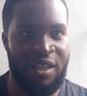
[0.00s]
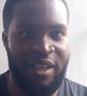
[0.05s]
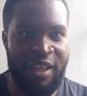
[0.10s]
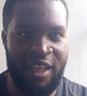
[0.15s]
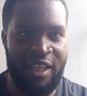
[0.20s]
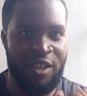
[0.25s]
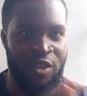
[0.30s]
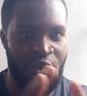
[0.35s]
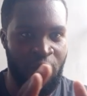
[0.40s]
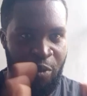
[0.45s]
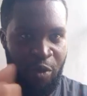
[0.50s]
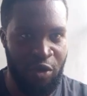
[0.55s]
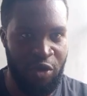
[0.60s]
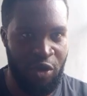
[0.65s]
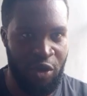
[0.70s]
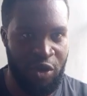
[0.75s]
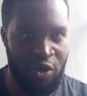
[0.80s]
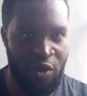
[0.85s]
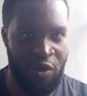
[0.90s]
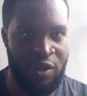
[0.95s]
in your
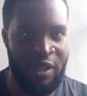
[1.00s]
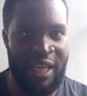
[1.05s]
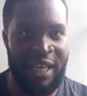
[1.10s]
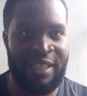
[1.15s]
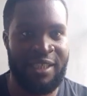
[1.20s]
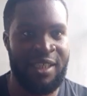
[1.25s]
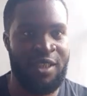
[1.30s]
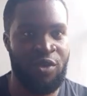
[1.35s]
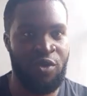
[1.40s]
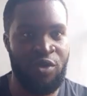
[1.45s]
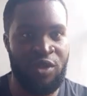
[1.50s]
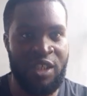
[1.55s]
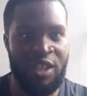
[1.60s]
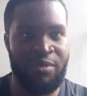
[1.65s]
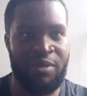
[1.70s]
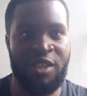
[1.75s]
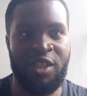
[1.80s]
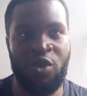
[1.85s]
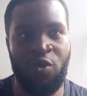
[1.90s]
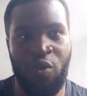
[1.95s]
production and then use the
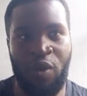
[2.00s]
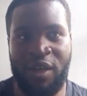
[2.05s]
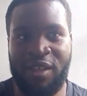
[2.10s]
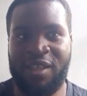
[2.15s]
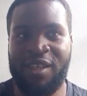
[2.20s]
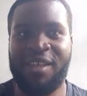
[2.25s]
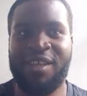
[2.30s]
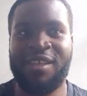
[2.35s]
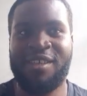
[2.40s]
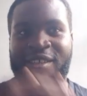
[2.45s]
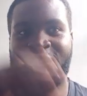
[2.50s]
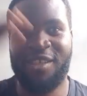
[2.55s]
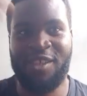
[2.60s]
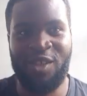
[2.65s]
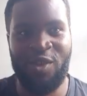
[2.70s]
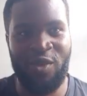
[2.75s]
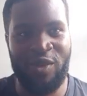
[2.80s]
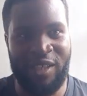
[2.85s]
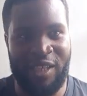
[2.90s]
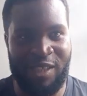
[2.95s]
remaining one in
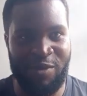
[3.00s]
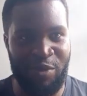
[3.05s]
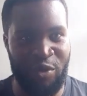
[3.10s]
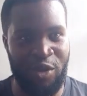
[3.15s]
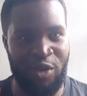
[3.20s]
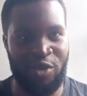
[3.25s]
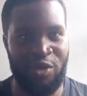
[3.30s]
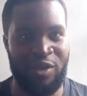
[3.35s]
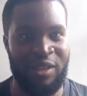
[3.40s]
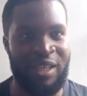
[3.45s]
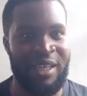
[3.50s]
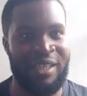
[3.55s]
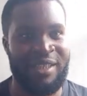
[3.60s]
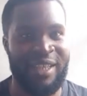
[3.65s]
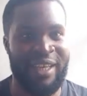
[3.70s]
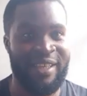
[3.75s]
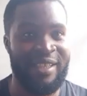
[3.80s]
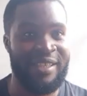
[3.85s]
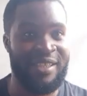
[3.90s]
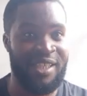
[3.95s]
your next production.
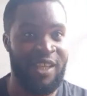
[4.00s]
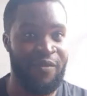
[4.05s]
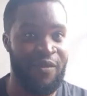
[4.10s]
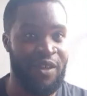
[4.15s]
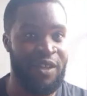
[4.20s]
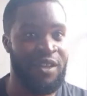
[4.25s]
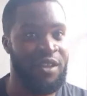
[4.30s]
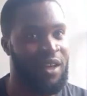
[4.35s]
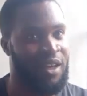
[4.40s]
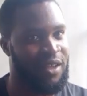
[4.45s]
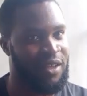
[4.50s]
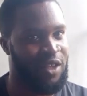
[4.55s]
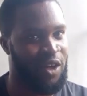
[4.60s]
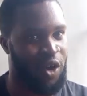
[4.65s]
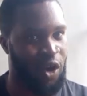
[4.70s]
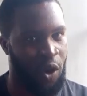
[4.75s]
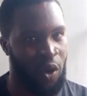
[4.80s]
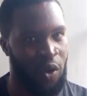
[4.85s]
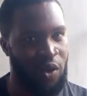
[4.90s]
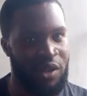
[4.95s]
That is saving the
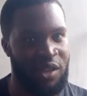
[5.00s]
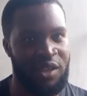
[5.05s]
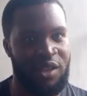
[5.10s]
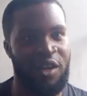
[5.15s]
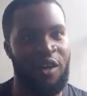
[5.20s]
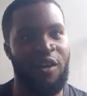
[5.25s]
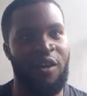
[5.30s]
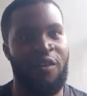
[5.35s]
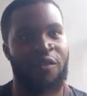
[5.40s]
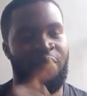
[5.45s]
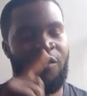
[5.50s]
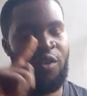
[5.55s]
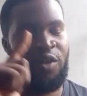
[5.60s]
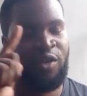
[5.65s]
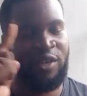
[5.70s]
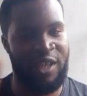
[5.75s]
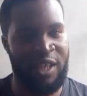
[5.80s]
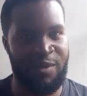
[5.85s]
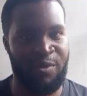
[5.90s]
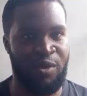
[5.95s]
cost for
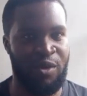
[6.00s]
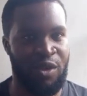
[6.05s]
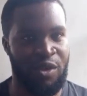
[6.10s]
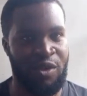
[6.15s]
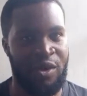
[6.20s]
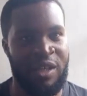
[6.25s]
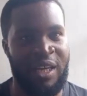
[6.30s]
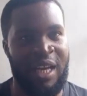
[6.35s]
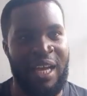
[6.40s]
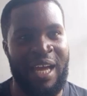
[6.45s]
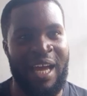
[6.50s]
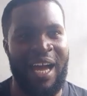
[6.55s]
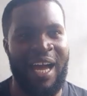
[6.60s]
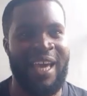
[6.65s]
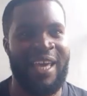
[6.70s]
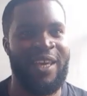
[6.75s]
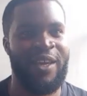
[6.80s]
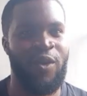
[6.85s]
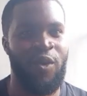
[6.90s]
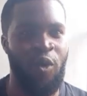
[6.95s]
your next production.
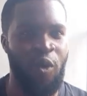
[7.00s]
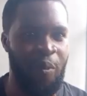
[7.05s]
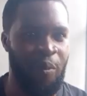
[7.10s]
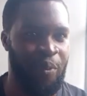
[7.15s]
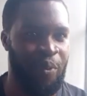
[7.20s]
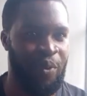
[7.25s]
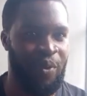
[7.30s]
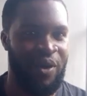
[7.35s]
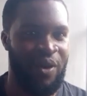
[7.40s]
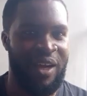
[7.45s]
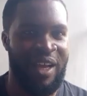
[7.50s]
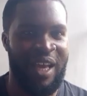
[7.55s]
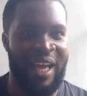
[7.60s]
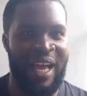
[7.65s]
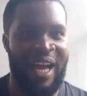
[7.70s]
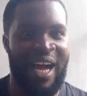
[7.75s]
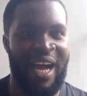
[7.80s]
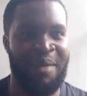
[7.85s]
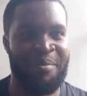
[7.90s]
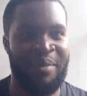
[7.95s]
I hope
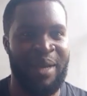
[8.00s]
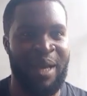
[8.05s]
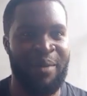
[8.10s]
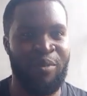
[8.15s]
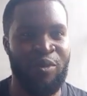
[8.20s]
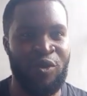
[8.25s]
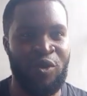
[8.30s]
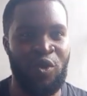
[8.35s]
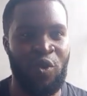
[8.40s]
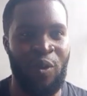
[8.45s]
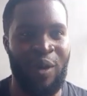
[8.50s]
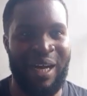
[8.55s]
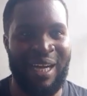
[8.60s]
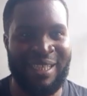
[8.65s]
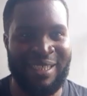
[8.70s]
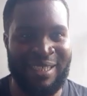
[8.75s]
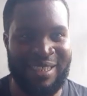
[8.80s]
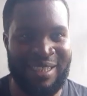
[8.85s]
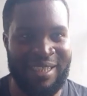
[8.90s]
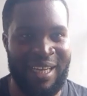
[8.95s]
I'm able to
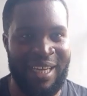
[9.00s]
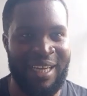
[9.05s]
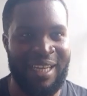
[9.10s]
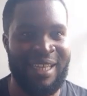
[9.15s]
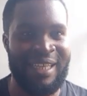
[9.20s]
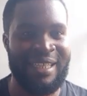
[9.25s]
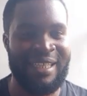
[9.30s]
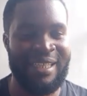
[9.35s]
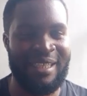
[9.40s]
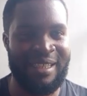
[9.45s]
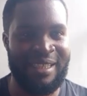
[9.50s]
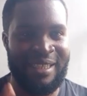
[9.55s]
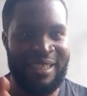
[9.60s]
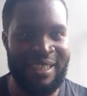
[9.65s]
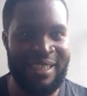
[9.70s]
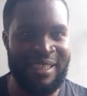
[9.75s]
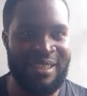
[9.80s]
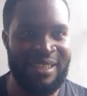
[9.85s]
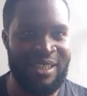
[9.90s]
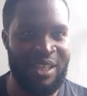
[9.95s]
answer
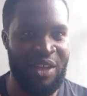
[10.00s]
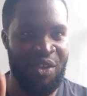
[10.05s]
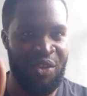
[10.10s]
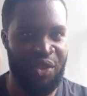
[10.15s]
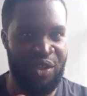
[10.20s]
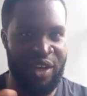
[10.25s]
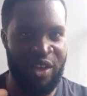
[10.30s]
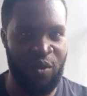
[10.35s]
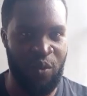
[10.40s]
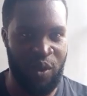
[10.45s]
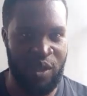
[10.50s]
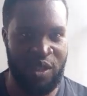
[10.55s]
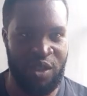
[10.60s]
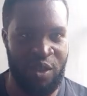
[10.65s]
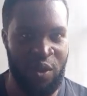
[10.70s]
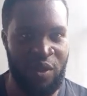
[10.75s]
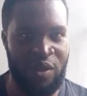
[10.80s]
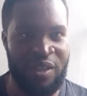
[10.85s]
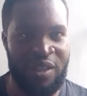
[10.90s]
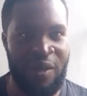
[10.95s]
these 3
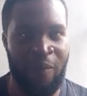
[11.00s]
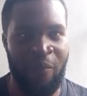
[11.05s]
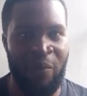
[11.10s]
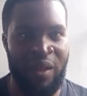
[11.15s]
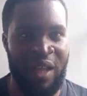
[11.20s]
questions.